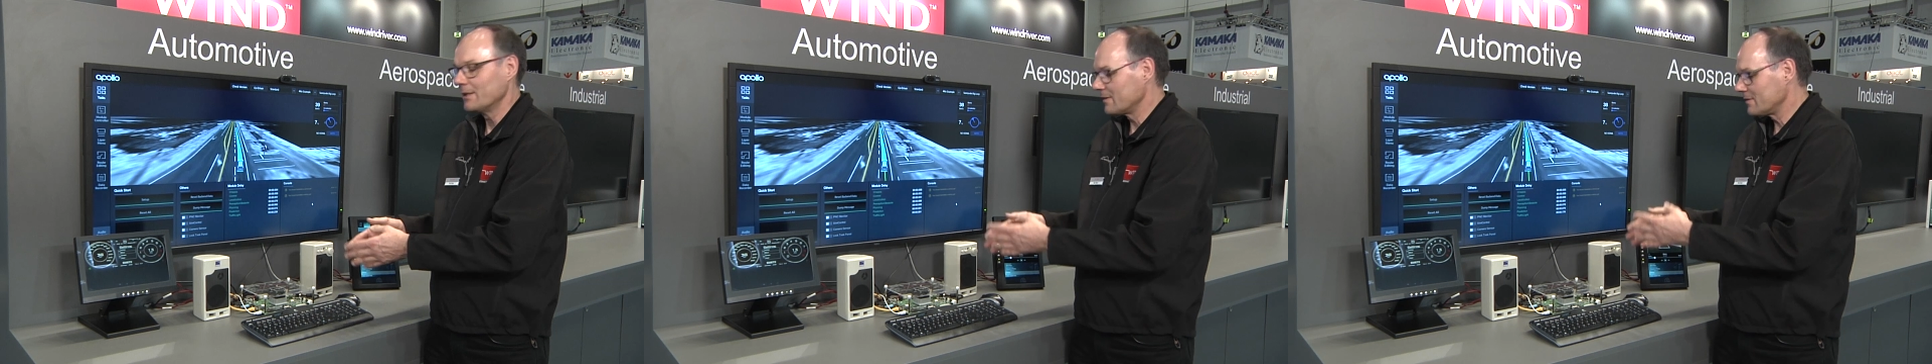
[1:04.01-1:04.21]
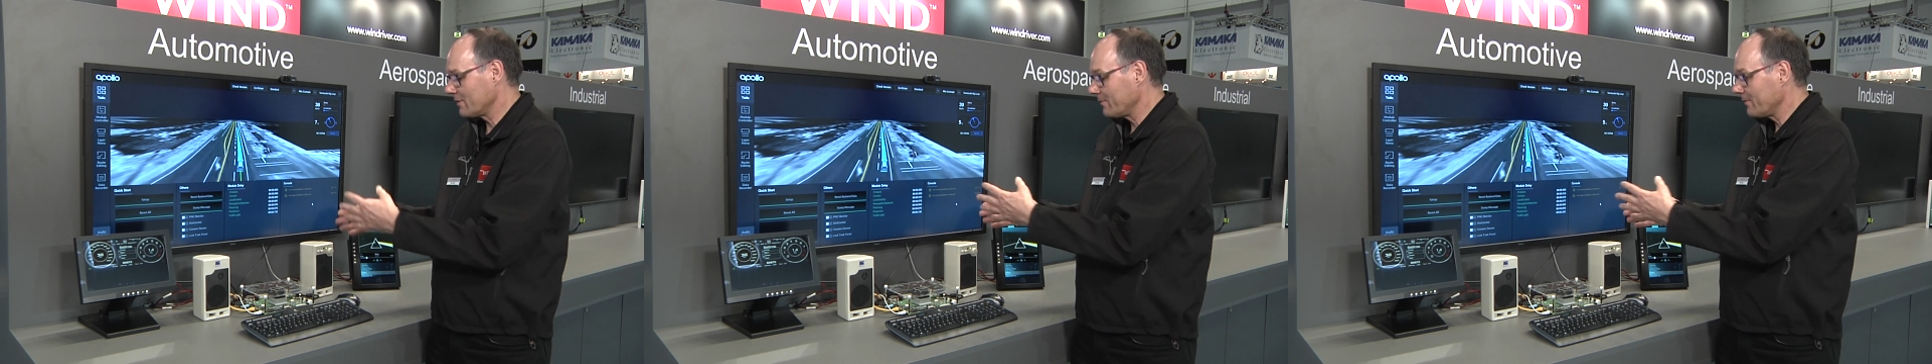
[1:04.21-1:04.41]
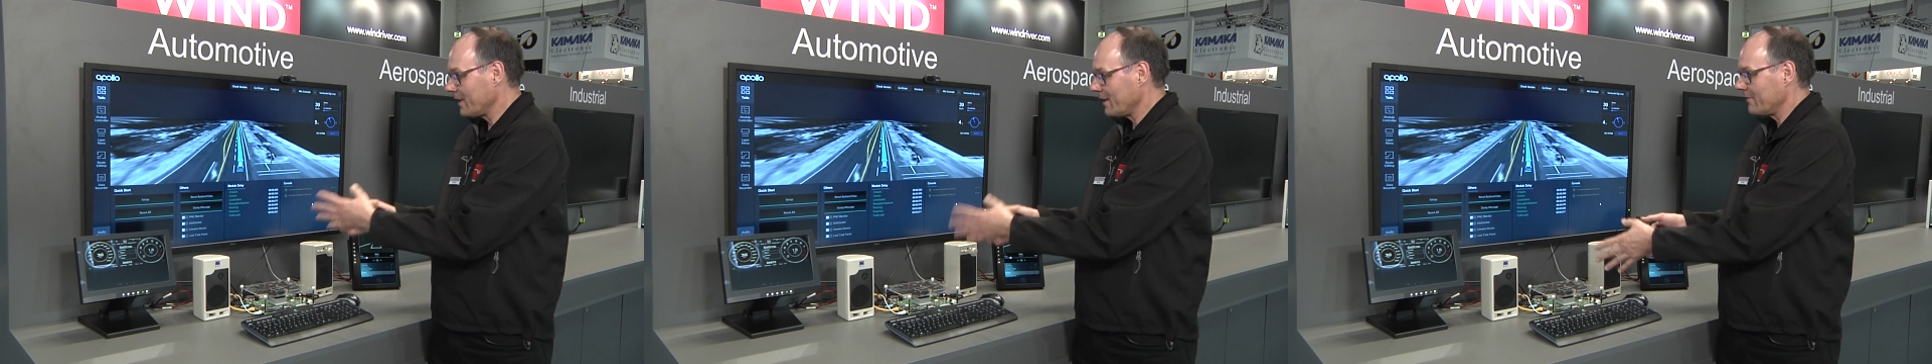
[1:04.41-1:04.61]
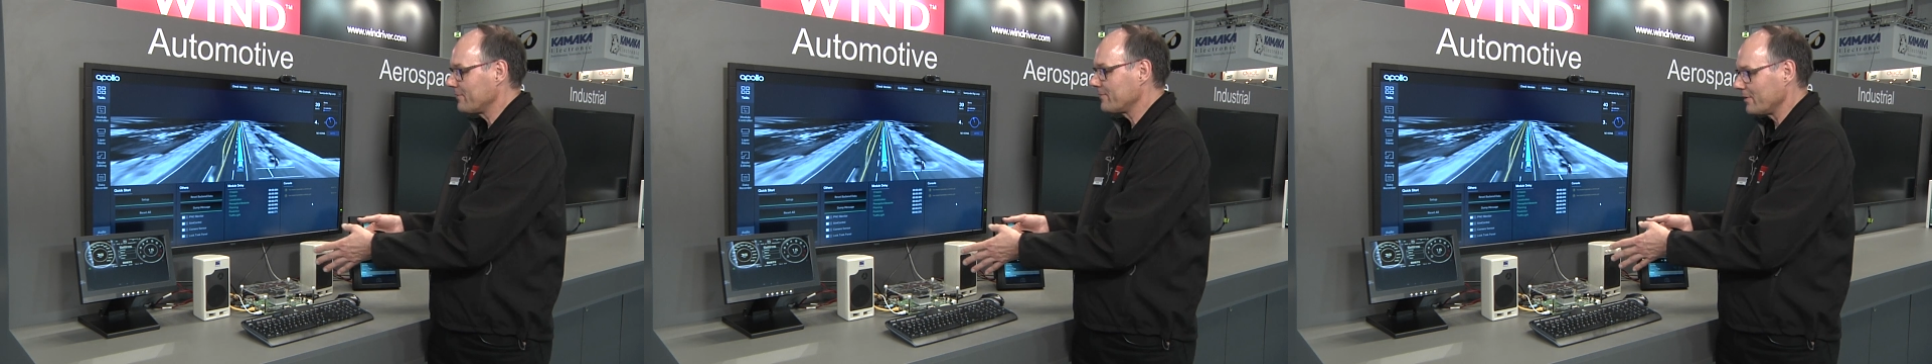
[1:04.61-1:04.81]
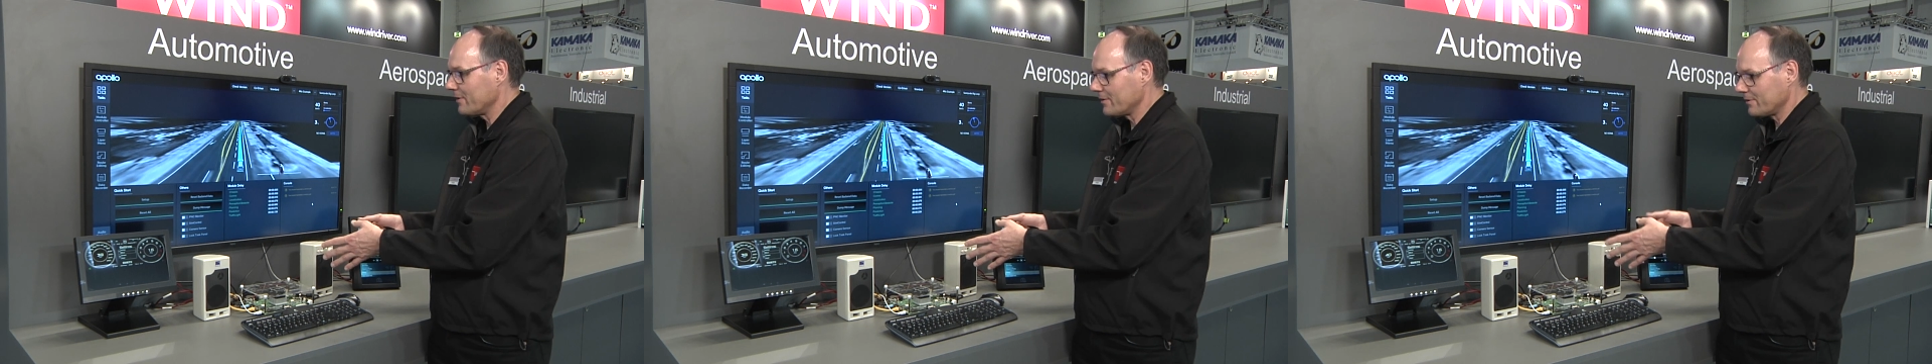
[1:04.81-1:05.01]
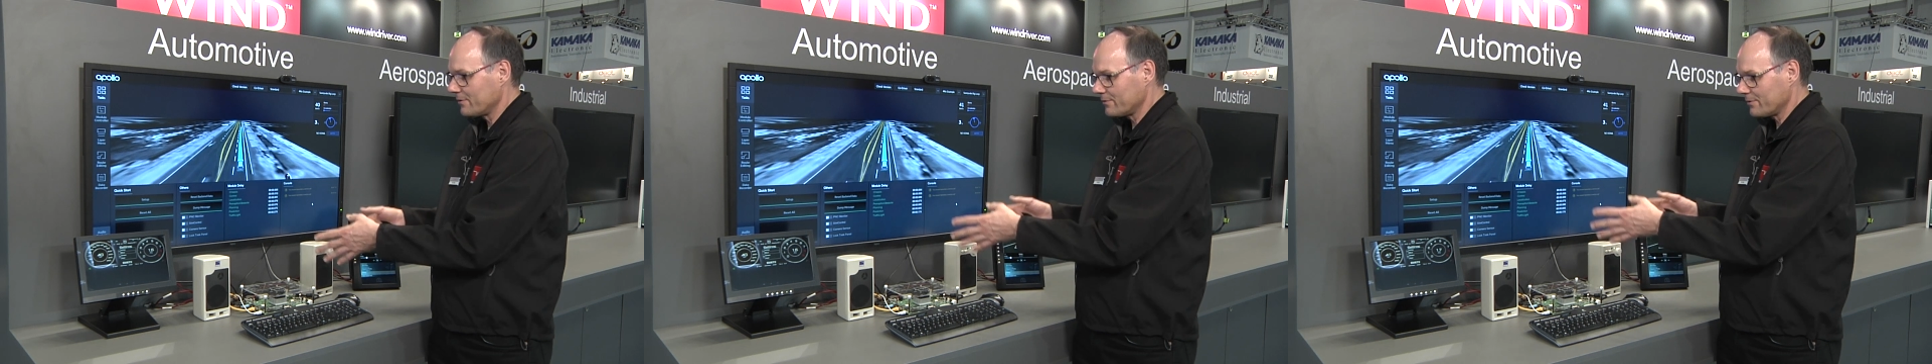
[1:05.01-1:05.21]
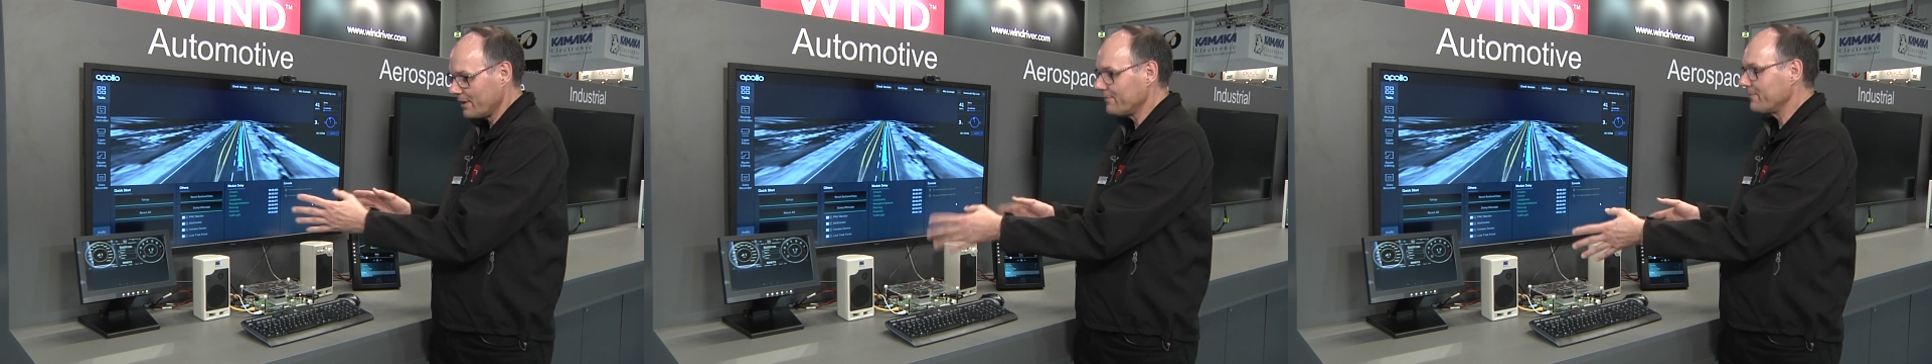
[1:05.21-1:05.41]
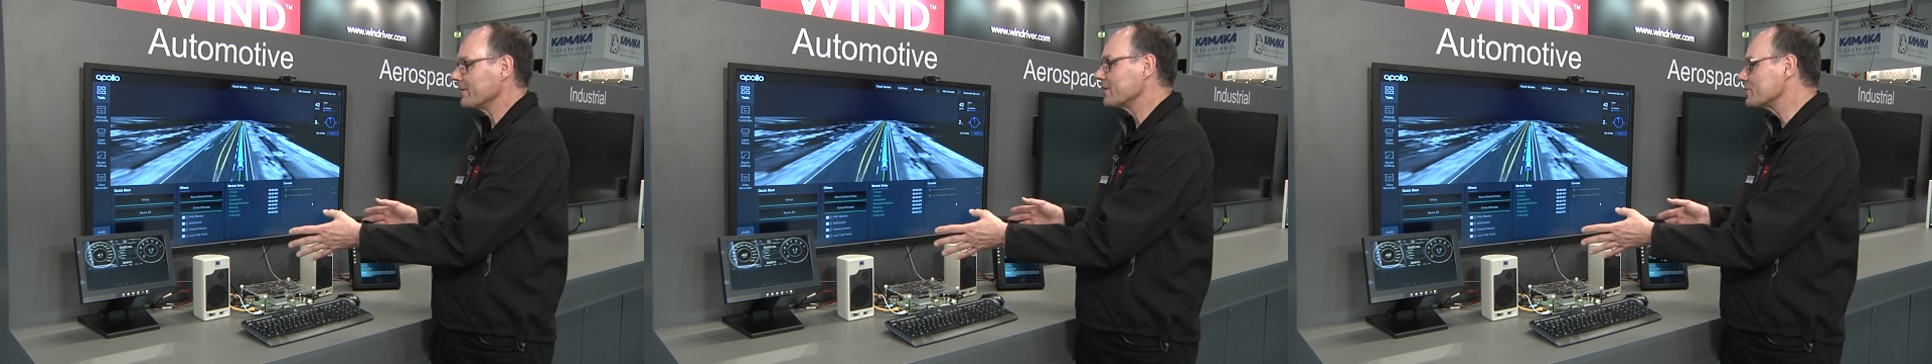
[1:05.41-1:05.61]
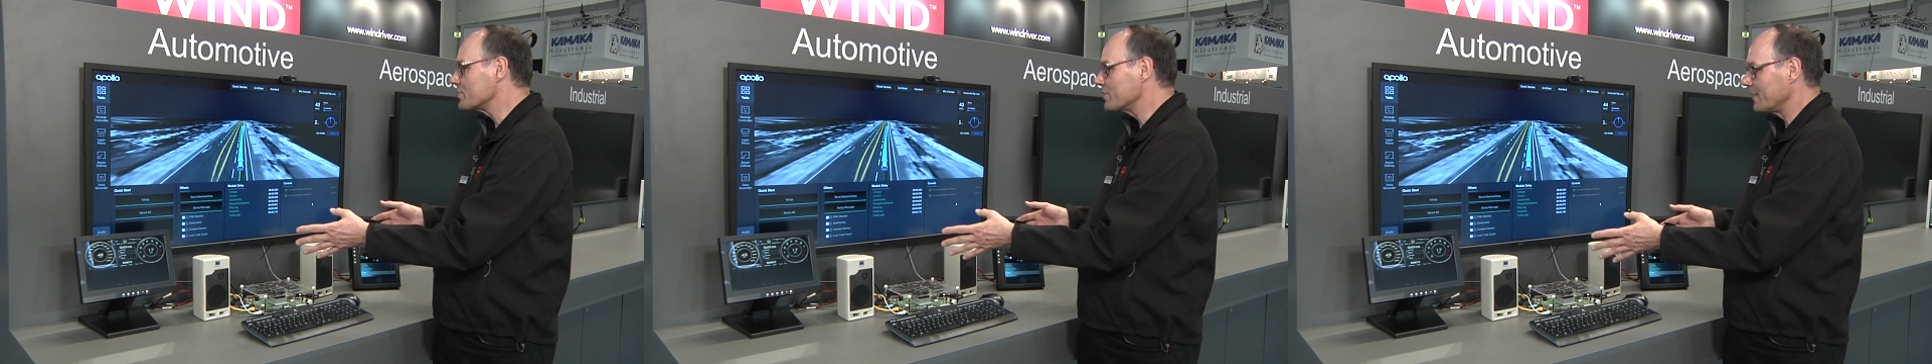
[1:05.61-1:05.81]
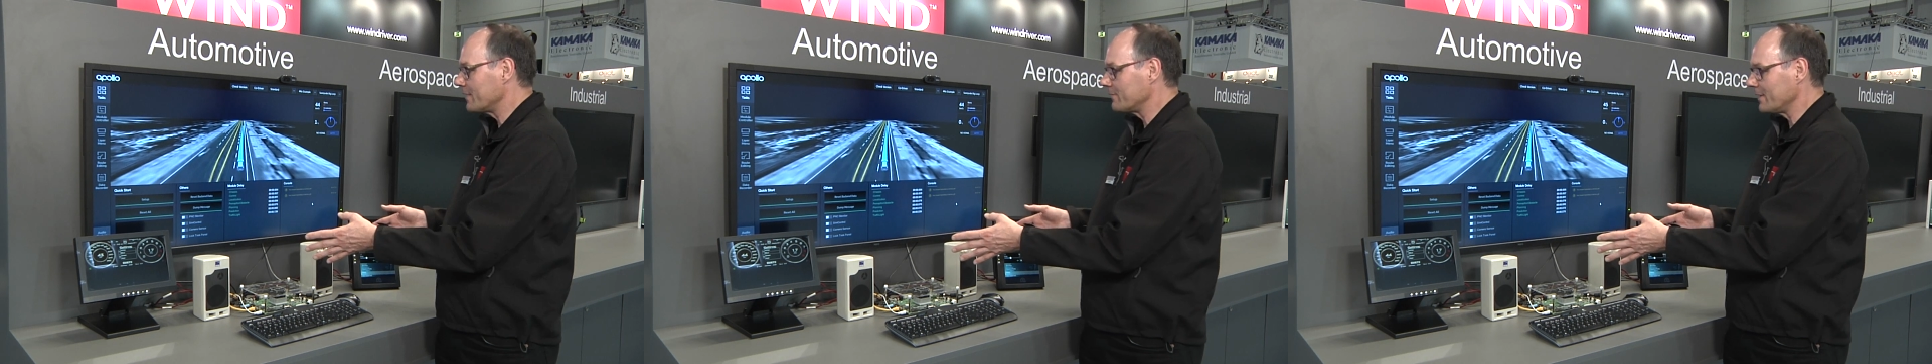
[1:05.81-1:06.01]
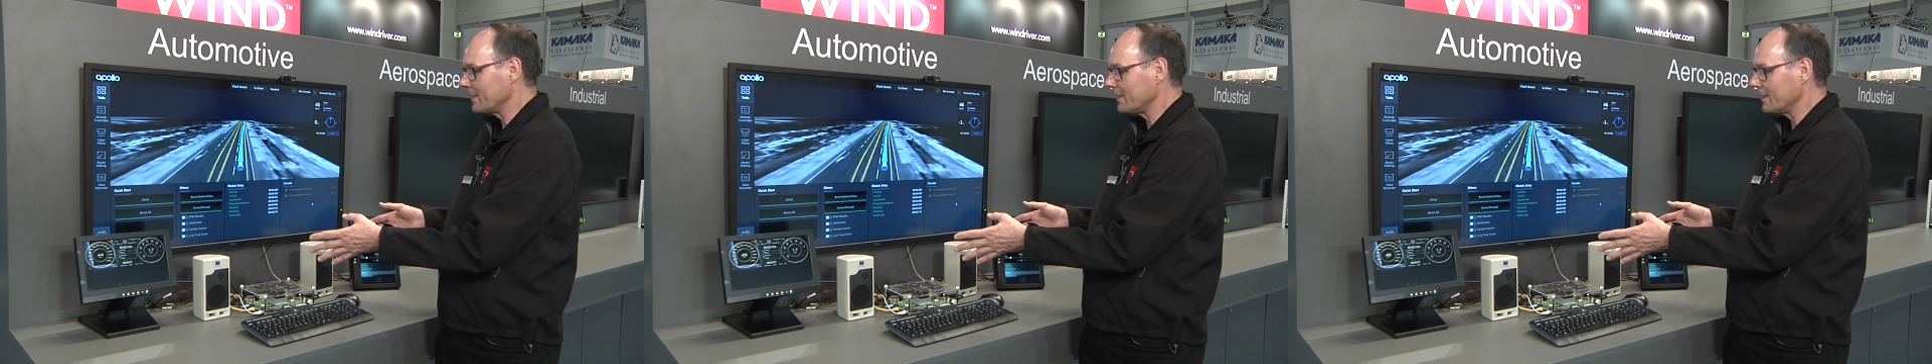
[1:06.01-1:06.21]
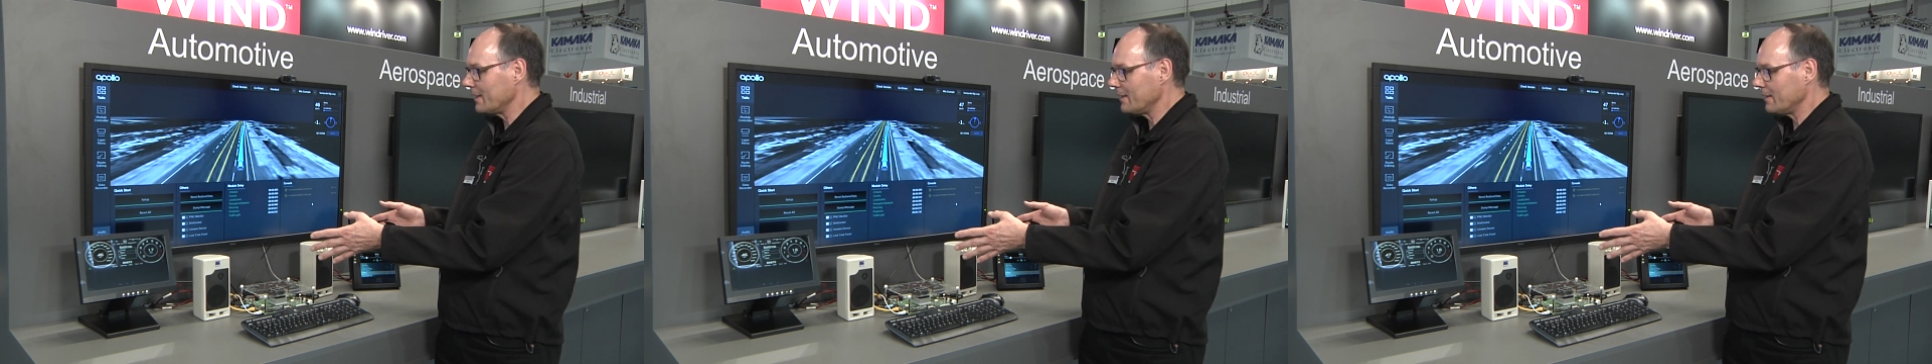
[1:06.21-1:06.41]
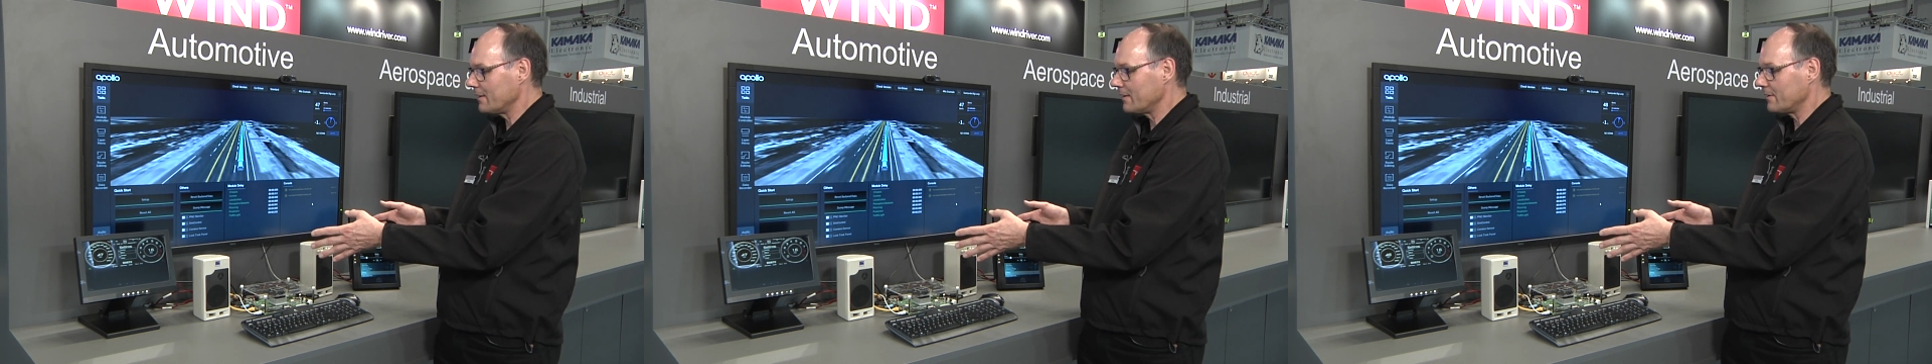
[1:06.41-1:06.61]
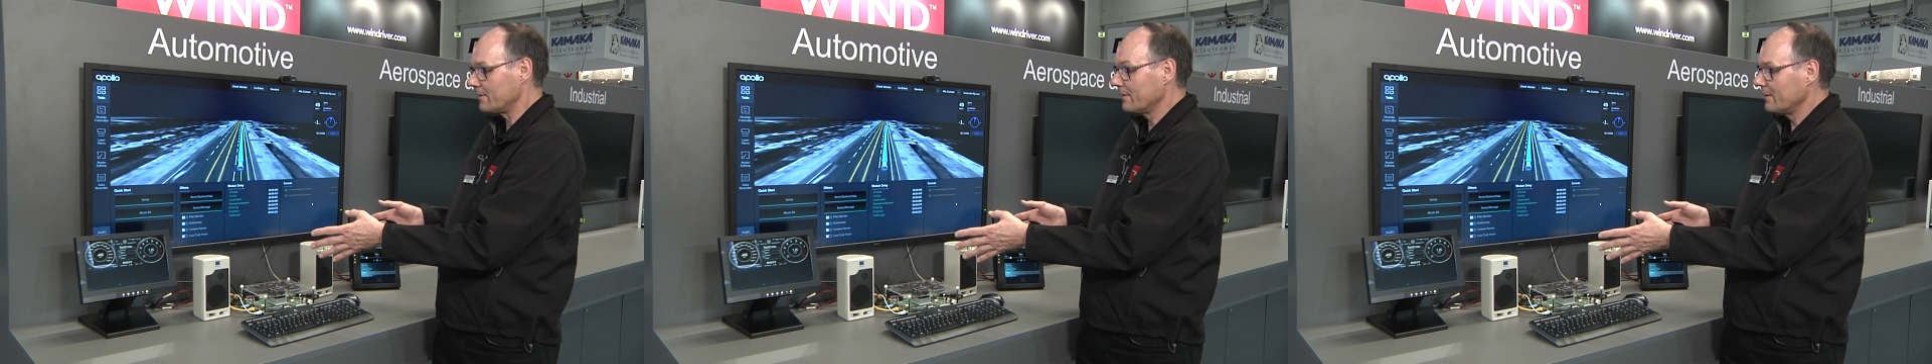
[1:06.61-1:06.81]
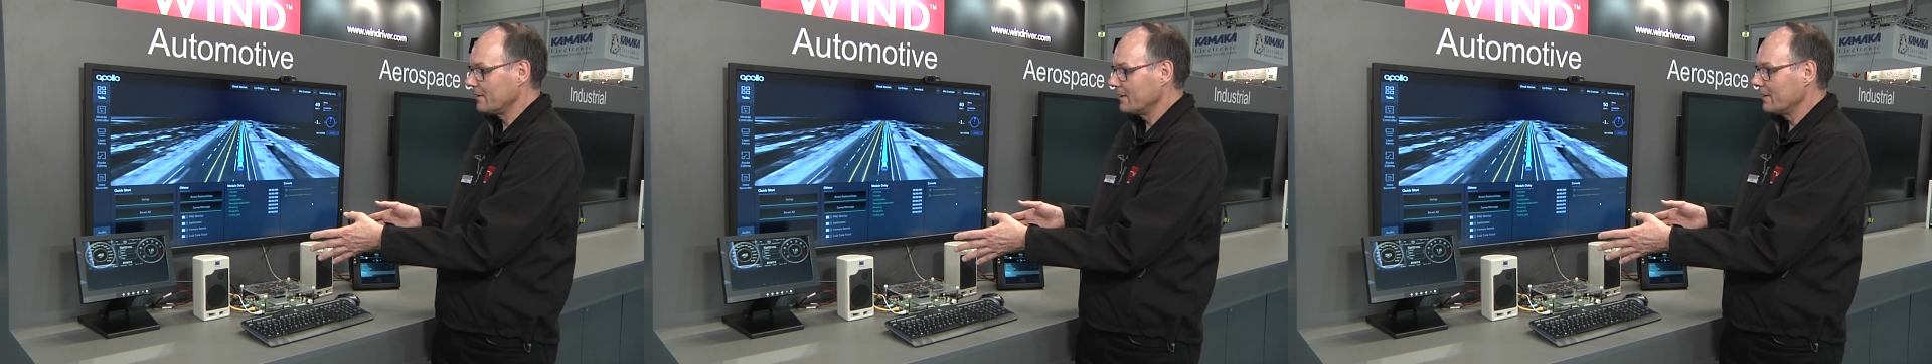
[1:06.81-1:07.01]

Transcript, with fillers: So we have got graphics sharing here,